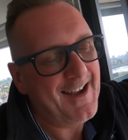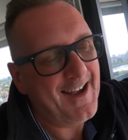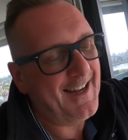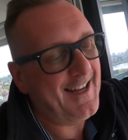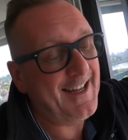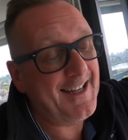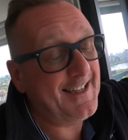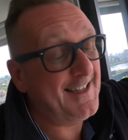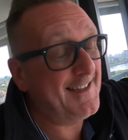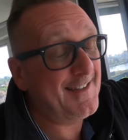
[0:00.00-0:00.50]

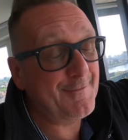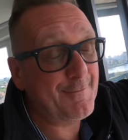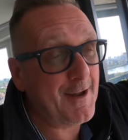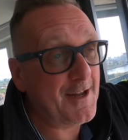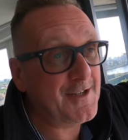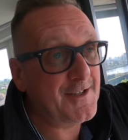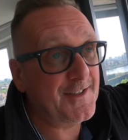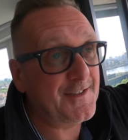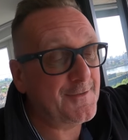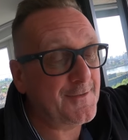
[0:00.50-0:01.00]
and it needs
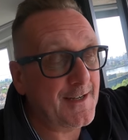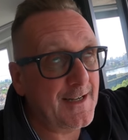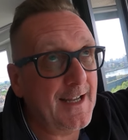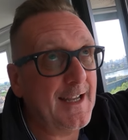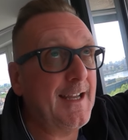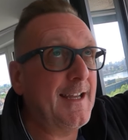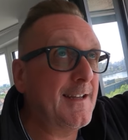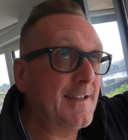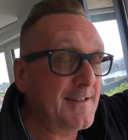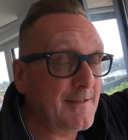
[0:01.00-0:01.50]
registering,
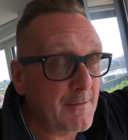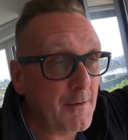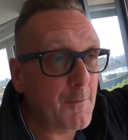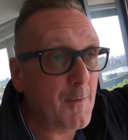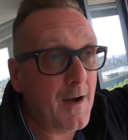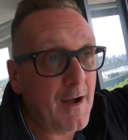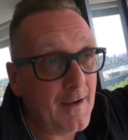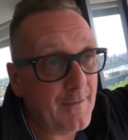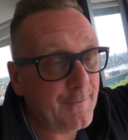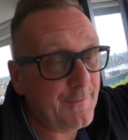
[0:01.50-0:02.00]
linking to a
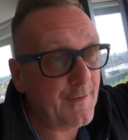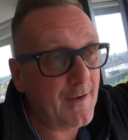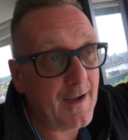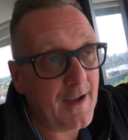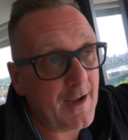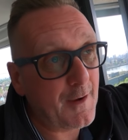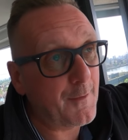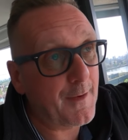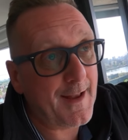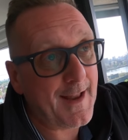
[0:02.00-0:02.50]

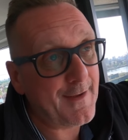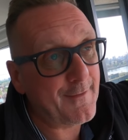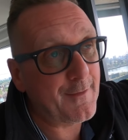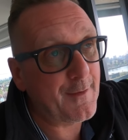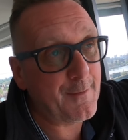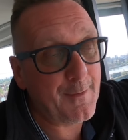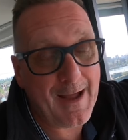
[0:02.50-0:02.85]
Wi-Fi or whatever.